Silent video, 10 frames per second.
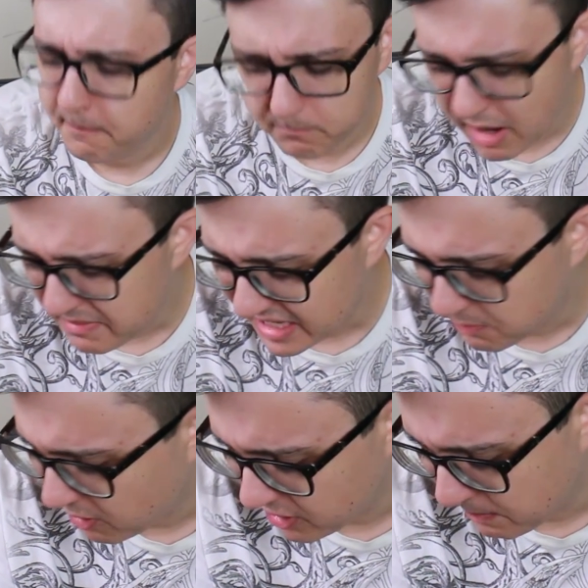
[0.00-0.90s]
Maybe that's
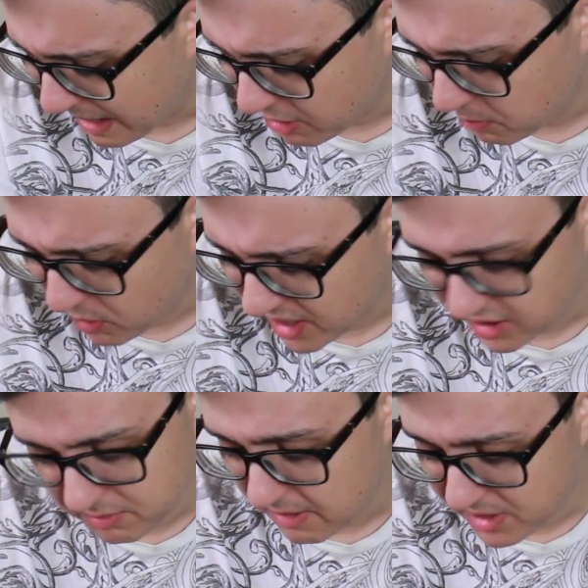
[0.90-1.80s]
part of the powder
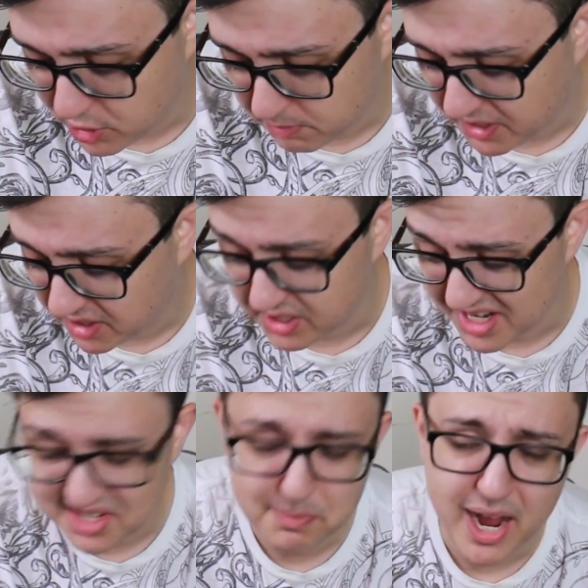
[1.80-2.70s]
process. Maybe it's just because it
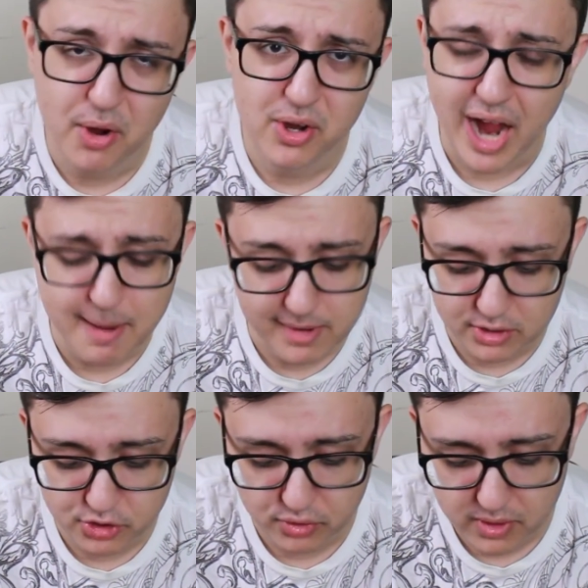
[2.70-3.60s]
is a powder. I'm
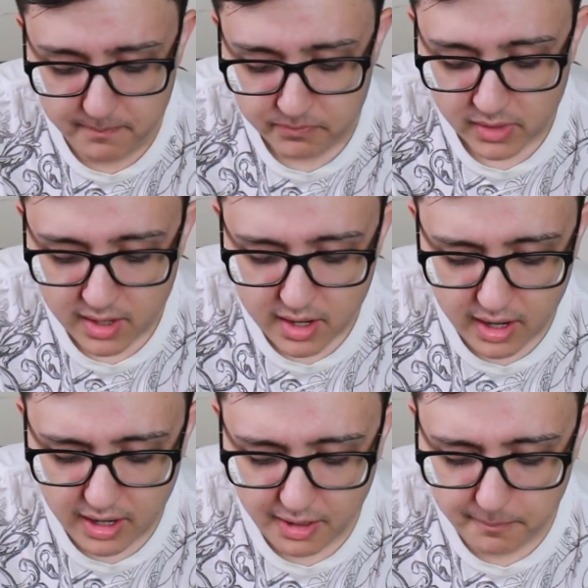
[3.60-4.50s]
not sure.
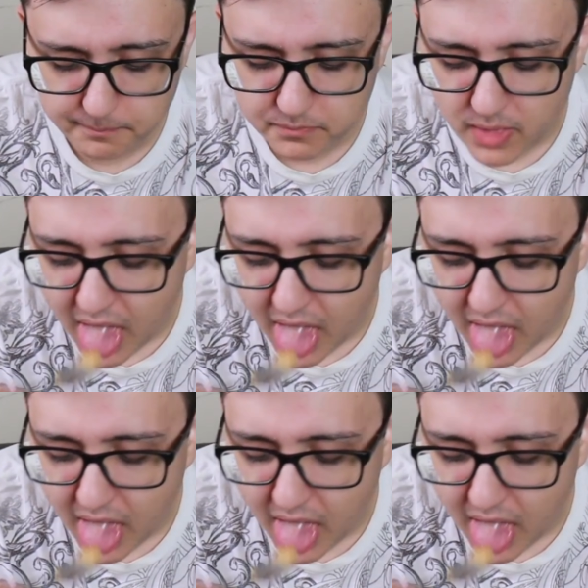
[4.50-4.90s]
I'm